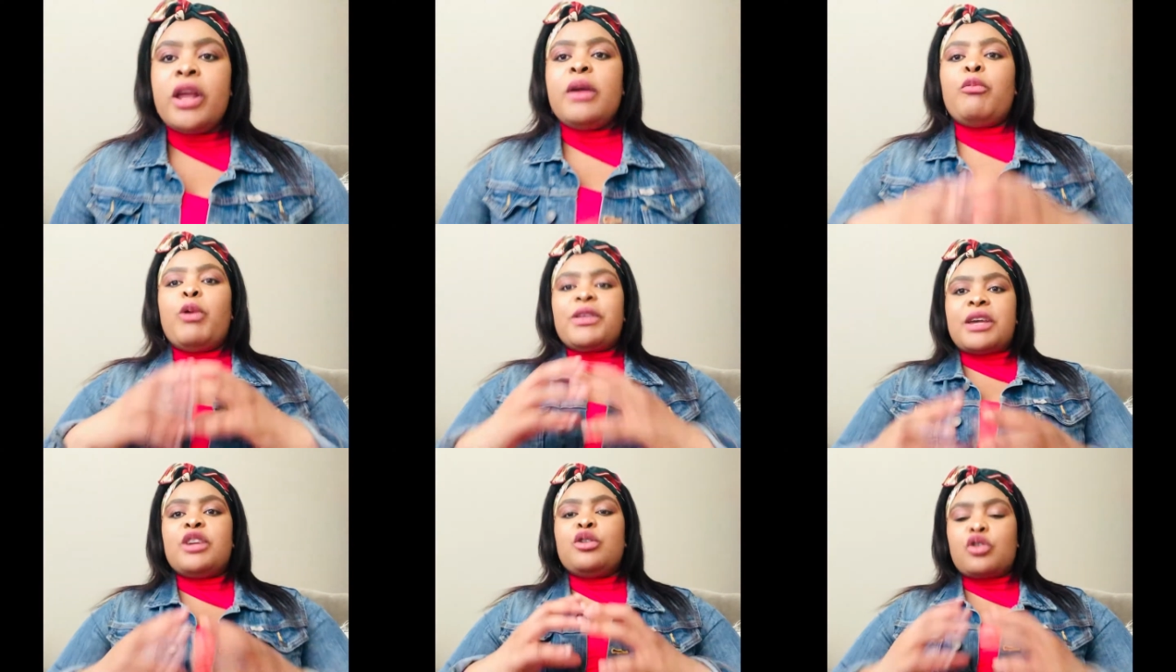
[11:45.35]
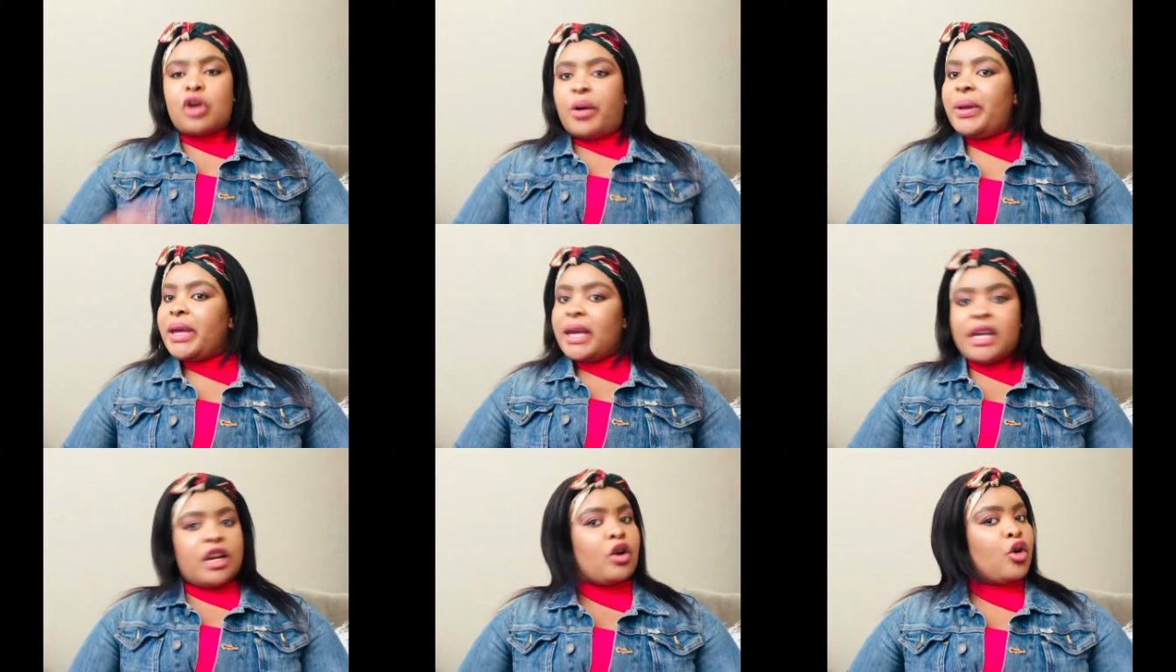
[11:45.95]
whether you're going
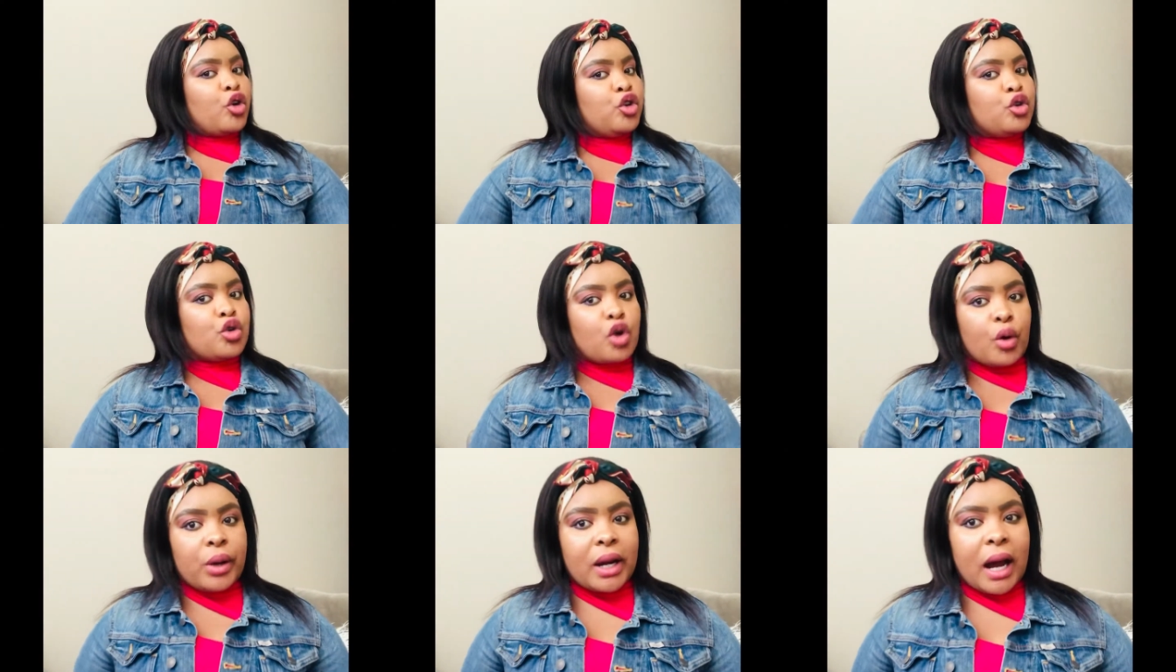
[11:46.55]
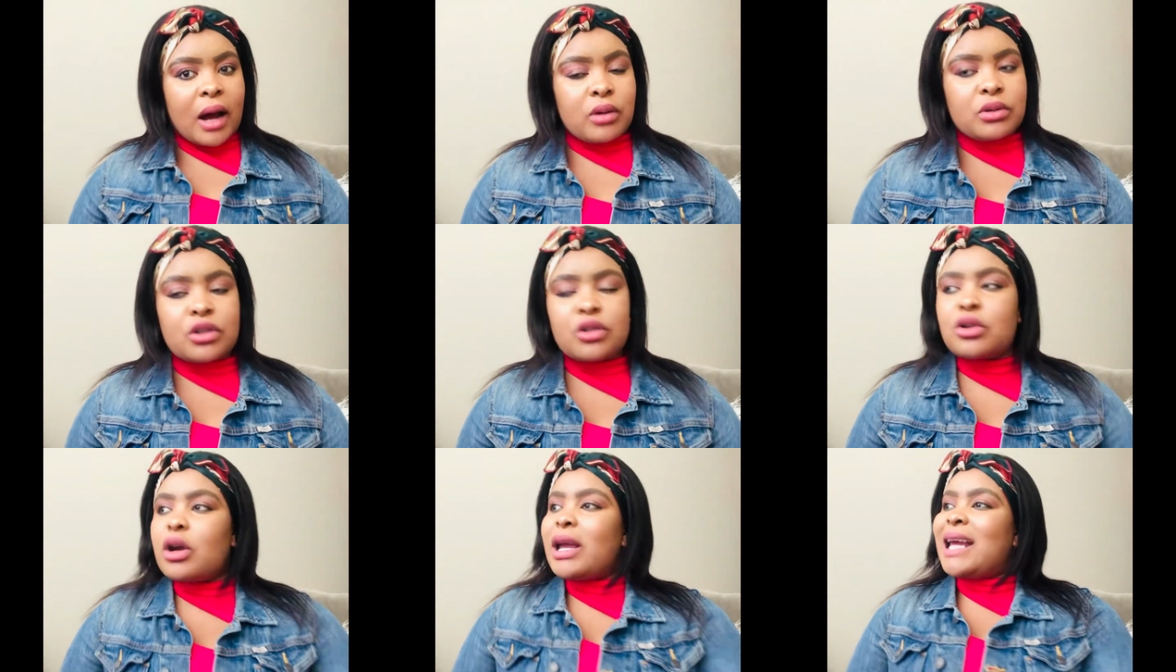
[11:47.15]
in or you're going
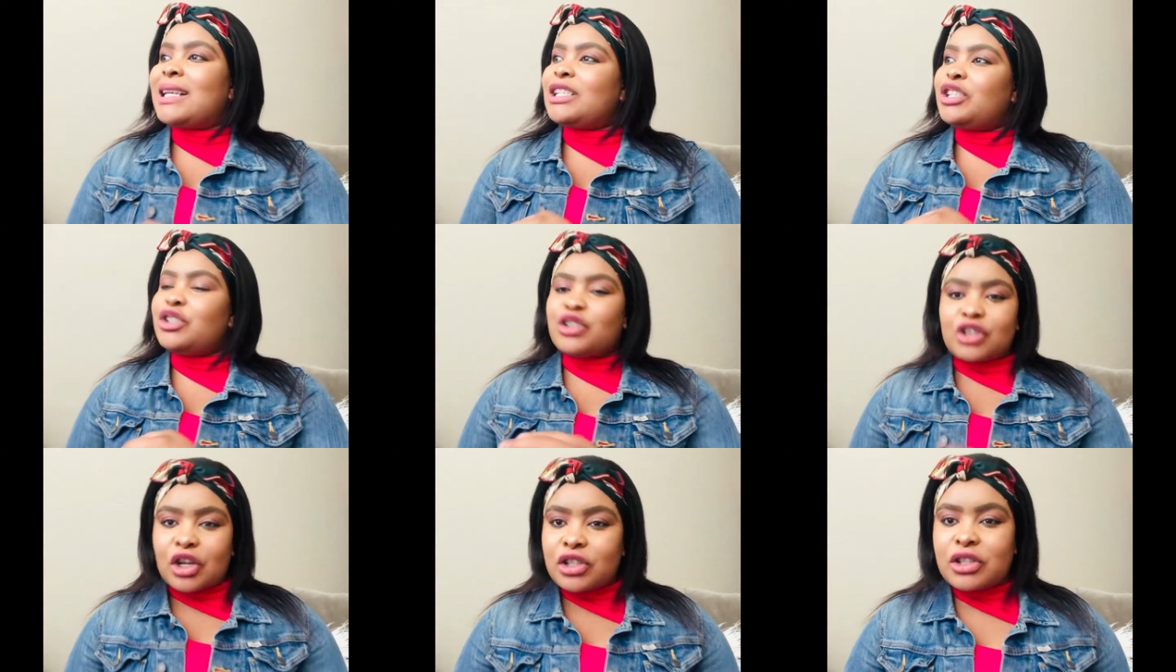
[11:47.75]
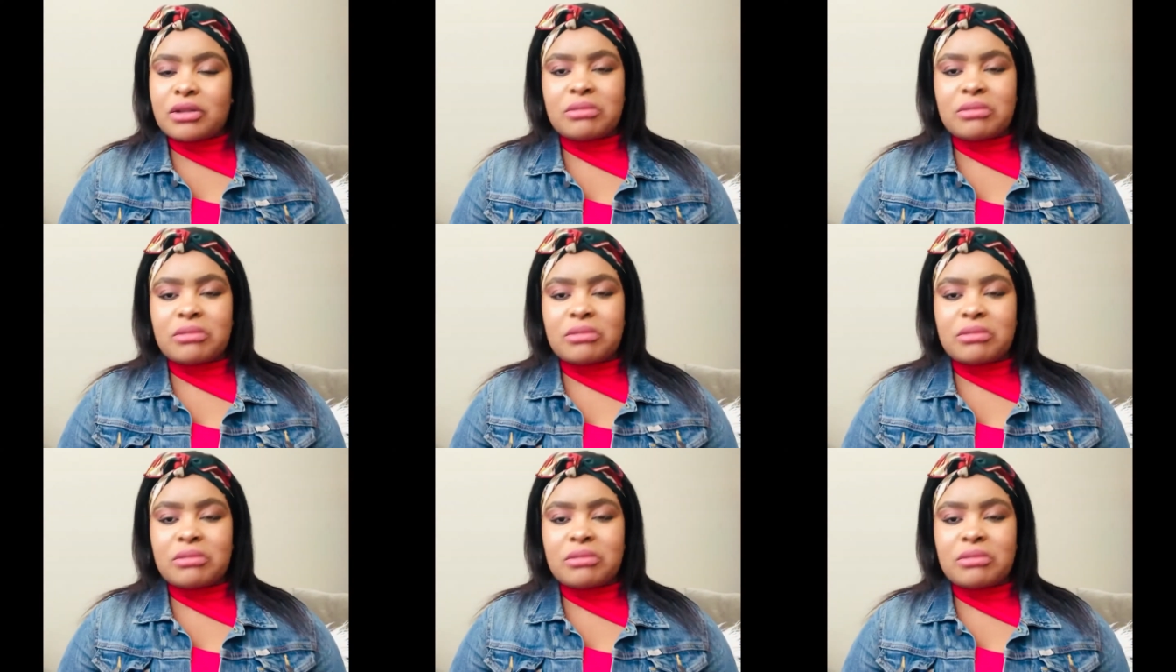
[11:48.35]
out, and you're not,